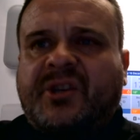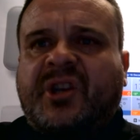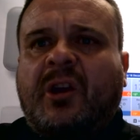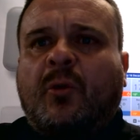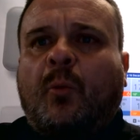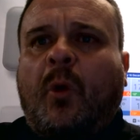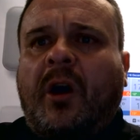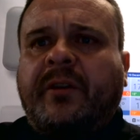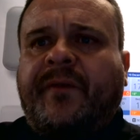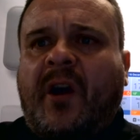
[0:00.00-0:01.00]
So,
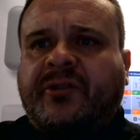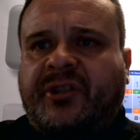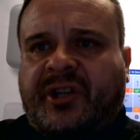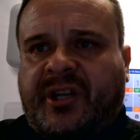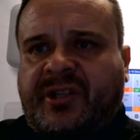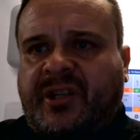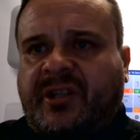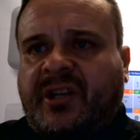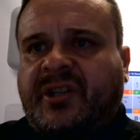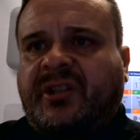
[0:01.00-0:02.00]
what advantages
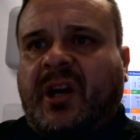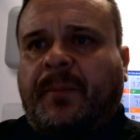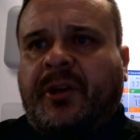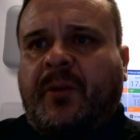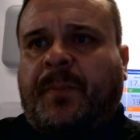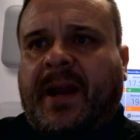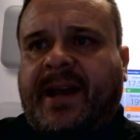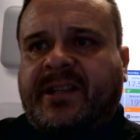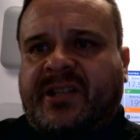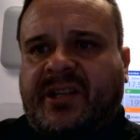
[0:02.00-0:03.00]
does a W
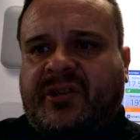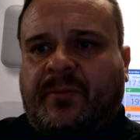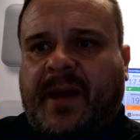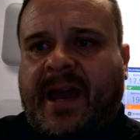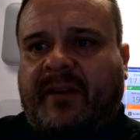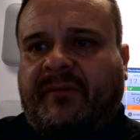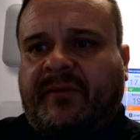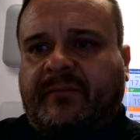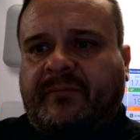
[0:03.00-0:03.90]
plan system have?